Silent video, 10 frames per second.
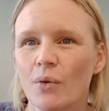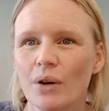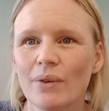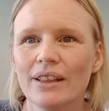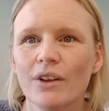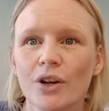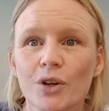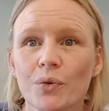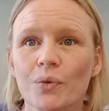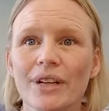When we look
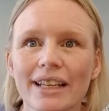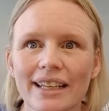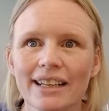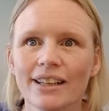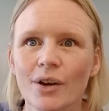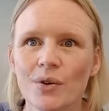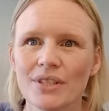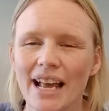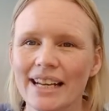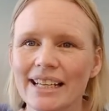really
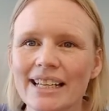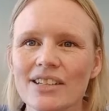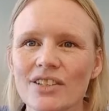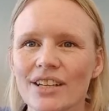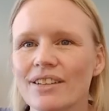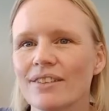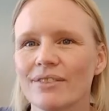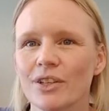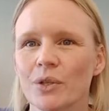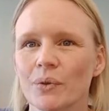close at each
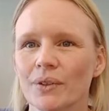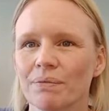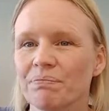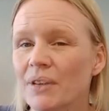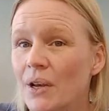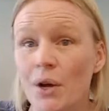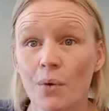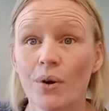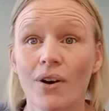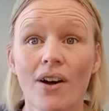individual,
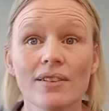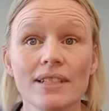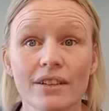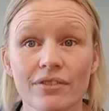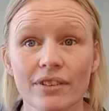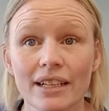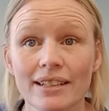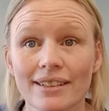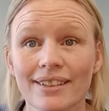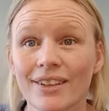we're all
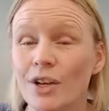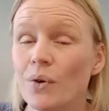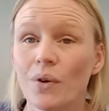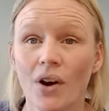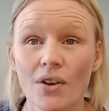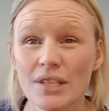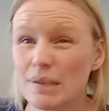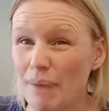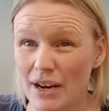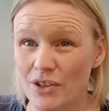different, we're all
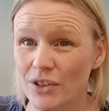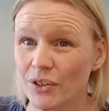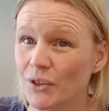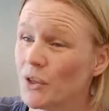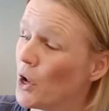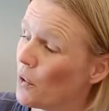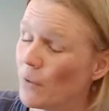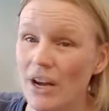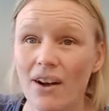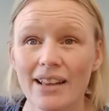special,
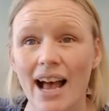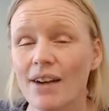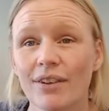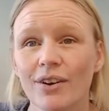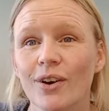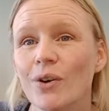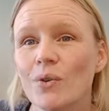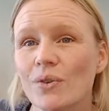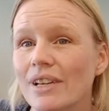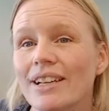we all have our
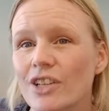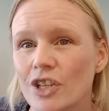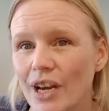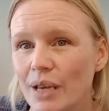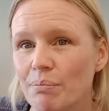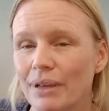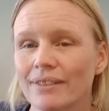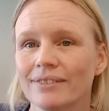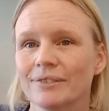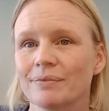own shape
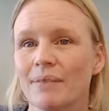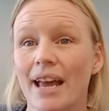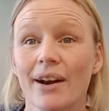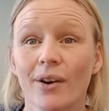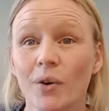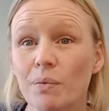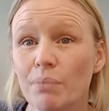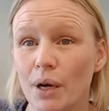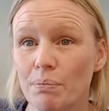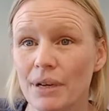and our own
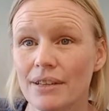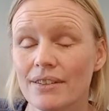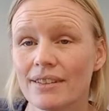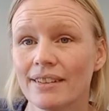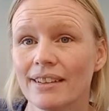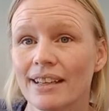purpose.